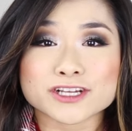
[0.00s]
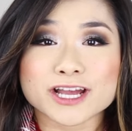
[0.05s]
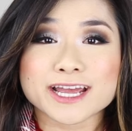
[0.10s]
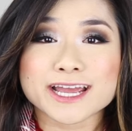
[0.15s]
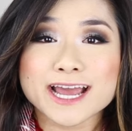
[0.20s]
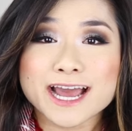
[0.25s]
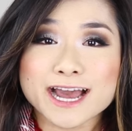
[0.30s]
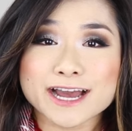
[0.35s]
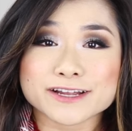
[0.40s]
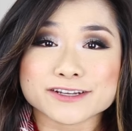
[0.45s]
I
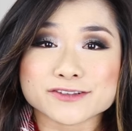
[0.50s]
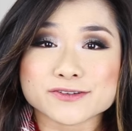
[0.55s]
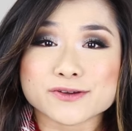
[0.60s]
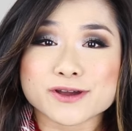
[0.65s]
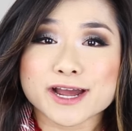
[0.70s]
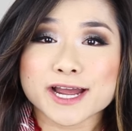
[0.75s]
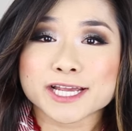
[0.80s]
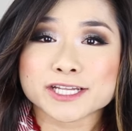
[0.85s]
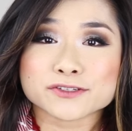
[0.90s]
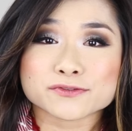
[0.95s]
had you
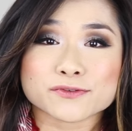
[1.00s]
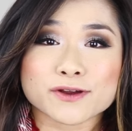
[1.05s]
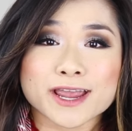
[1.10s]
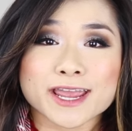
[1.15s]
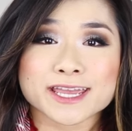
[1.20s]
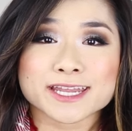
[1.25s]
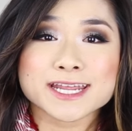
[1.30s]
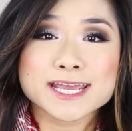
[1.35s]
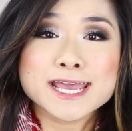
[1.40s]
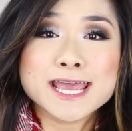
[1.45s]
guys
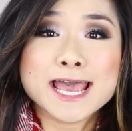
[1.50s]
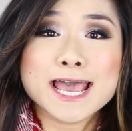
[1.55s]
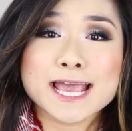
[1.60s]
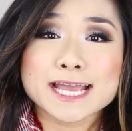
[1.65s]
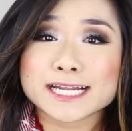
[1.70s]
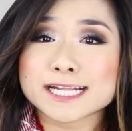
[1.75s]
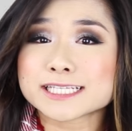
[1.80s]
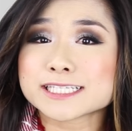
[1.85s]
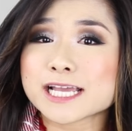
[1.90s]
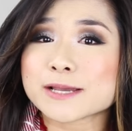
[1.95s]
write
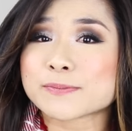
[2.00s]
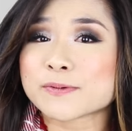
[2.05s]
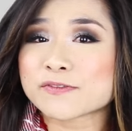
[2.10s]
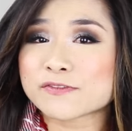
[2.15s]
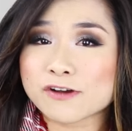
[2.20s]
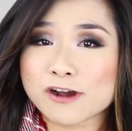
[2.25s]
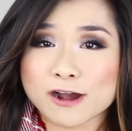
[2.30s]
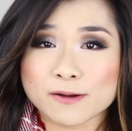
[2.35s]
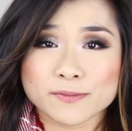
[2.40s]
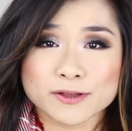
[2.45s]
any type of
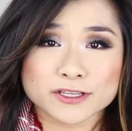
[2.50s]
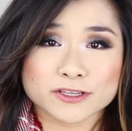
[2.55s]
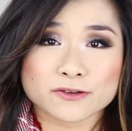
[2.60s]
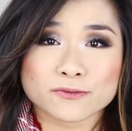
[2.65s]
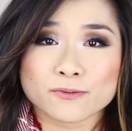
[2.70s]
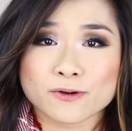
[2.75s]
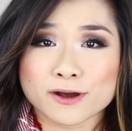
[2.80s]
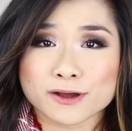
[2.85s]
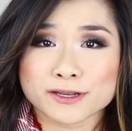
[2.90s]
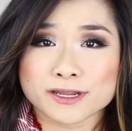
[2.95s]
comment
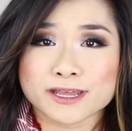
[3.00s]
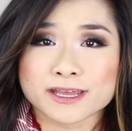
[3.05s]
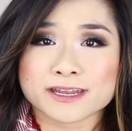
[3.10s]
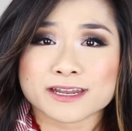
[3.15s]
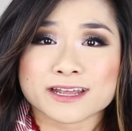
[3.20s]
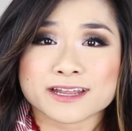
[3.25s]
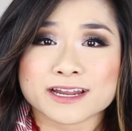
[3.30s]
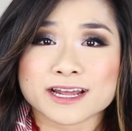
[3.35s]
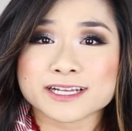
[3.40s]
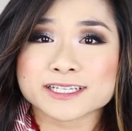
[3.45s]
you wanted,
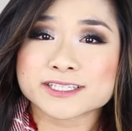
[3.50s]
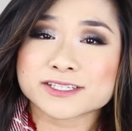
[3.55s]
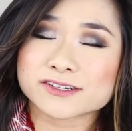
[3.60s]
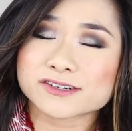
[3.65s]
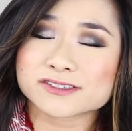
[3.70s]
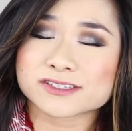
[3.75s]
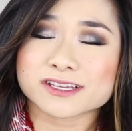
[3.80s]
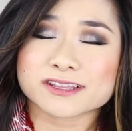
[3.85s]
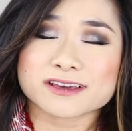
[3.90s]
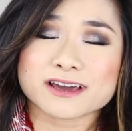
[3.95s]
and I
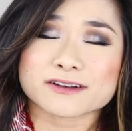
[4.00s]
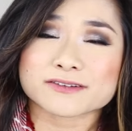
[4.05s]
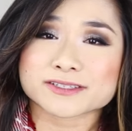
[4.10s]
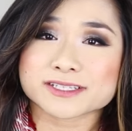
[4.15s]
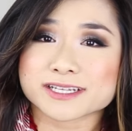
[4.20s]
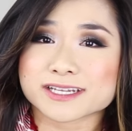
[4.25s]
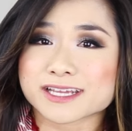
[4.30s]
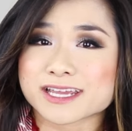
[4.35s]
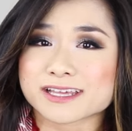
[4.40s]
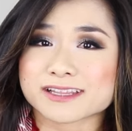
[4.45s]
seriously thought I was
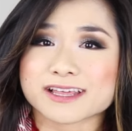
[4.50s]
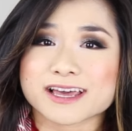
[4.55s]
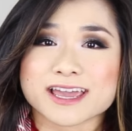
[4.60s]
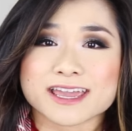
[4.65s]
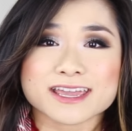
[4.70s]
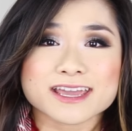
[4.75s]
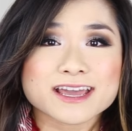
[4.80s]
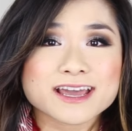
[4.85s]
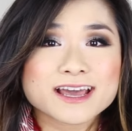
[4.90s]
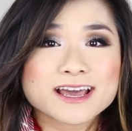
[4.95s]
gonna get
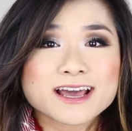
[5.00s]
like